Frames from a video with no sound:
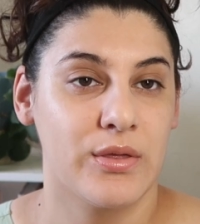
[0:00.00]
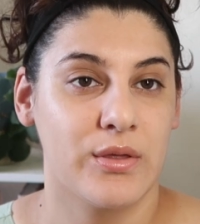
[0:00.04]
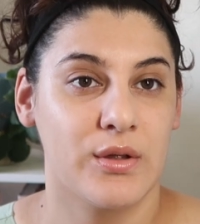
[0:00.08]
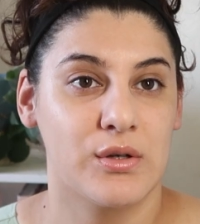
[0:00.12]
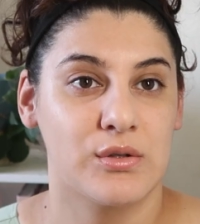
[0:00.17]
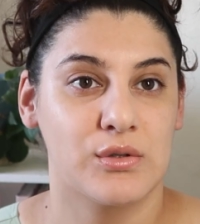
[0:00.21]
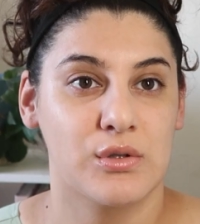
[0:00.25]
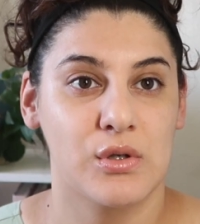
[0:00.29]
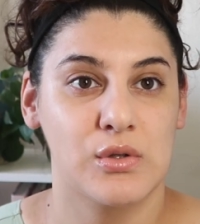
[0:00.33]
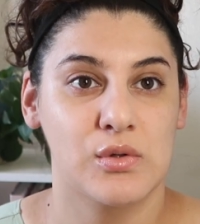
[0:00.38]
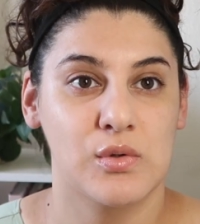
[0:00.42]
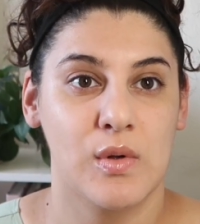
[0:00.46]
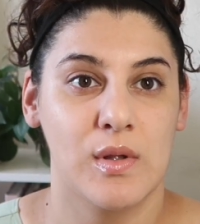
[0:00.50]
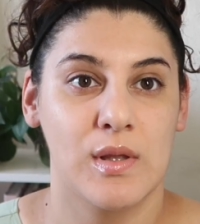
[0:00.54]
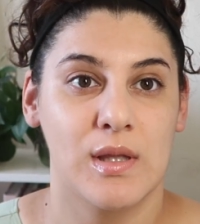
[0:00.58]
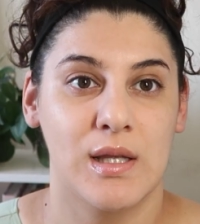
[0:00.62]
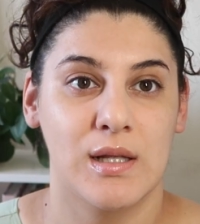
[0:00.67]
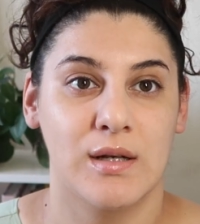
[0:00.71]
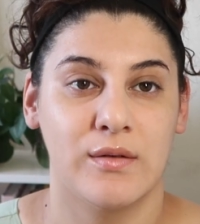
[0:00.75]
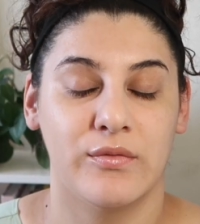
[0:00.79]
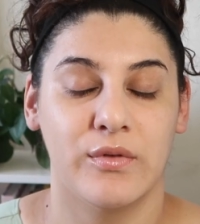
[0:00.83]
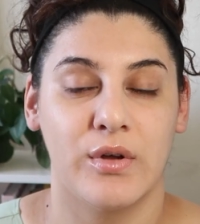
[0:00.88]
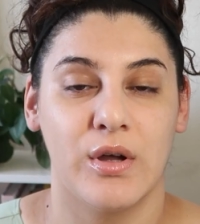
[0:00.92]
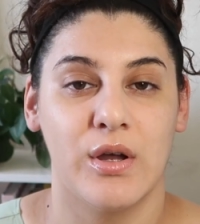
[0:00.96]
there's also a
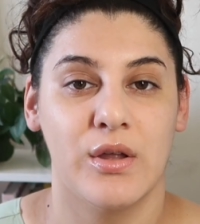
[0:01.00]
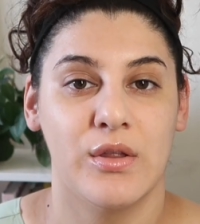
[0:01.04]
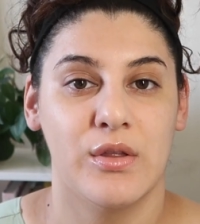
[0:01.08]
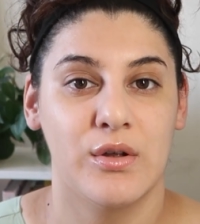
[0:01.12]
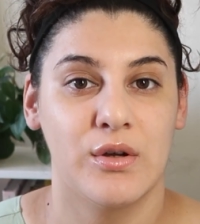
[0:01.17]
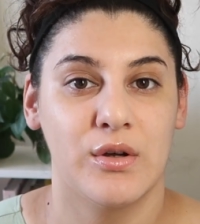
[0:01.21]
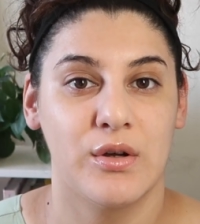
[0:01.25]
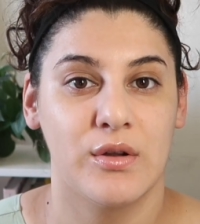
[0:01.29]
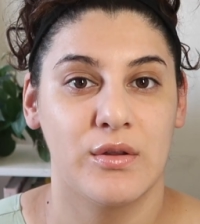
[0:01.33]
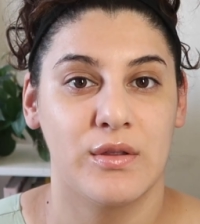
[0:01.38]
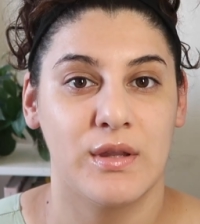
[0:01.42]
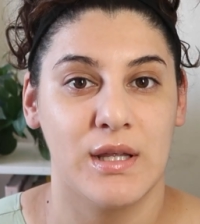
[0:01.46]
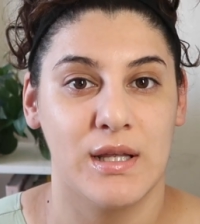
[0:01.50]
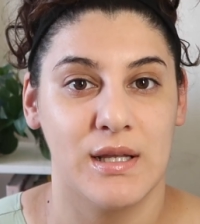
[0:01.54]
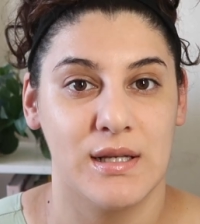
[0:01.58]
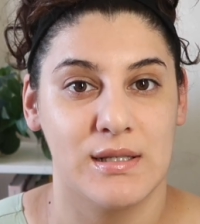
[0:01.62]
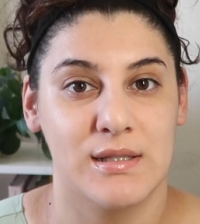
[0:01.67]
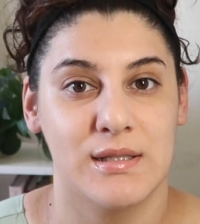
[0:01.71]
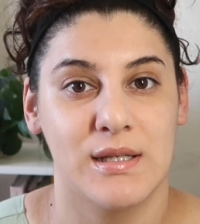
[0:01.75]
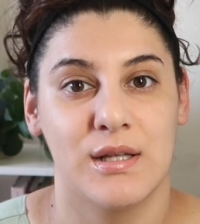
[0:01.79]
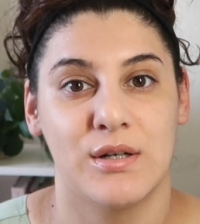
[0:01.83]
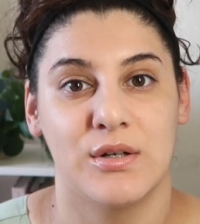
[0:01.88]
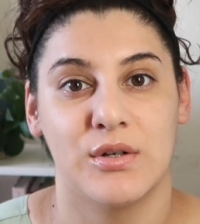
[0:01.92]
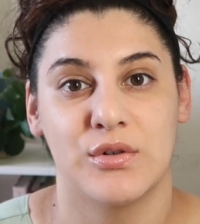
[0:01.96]
lot of other
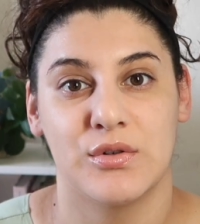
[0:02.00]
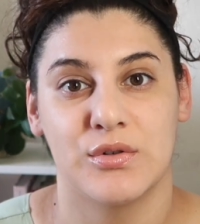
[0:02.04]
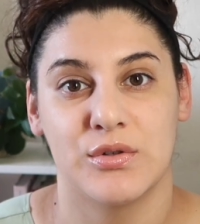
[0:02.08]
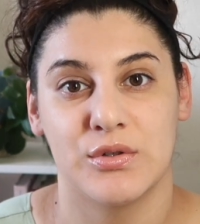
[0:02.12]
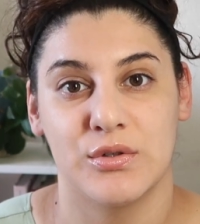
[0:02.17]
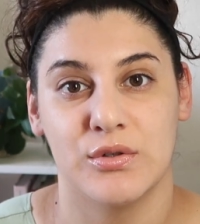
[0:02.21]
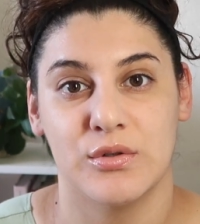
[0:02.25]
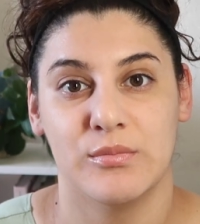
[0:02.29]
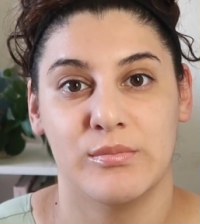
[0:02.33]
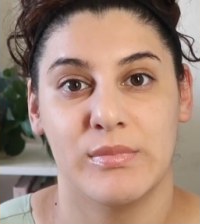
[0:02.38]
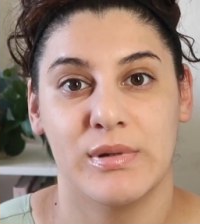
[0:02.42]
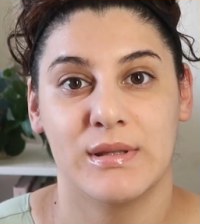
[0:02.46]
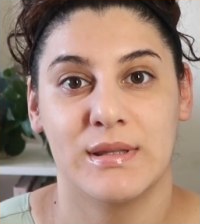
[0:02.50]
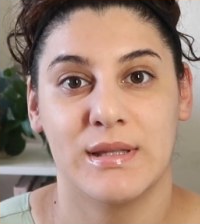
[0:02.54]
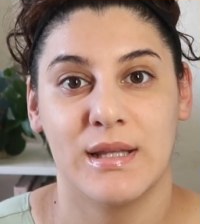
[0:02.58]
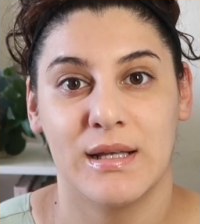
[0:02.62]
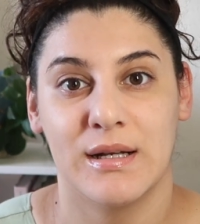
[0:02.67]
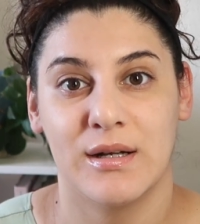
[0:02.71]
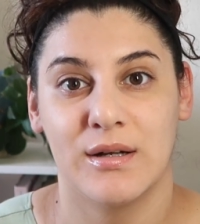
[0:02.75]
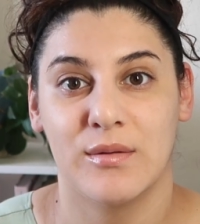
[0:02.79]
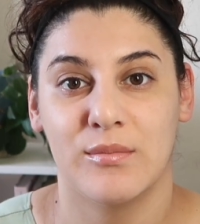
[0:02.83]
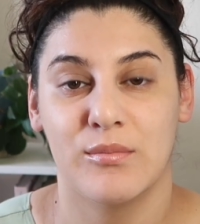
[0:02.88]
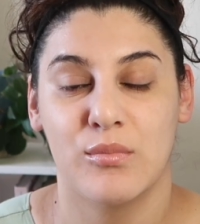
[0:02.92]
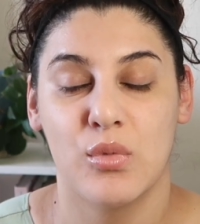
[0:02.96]
things that are true, but
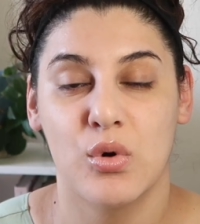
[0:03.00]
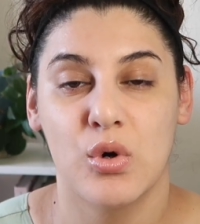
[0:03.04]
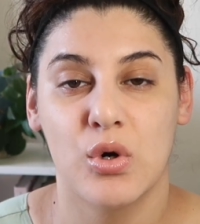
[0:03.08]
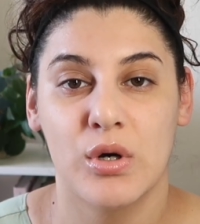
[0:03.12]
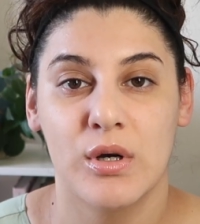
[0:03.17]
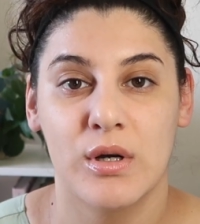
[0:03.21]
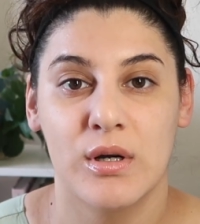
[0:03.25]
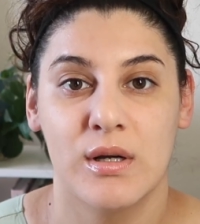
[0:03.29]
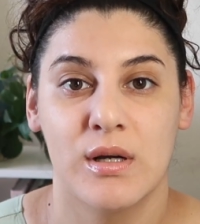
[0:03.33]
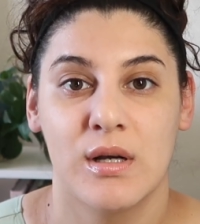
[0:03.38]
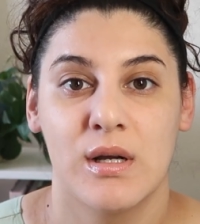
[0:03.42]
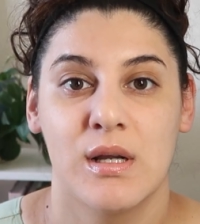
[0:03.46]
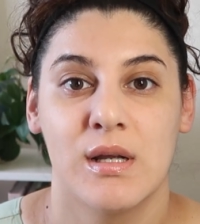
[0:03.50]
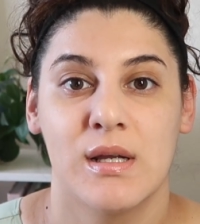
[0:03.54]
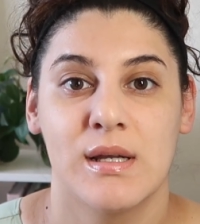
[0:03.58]
that are more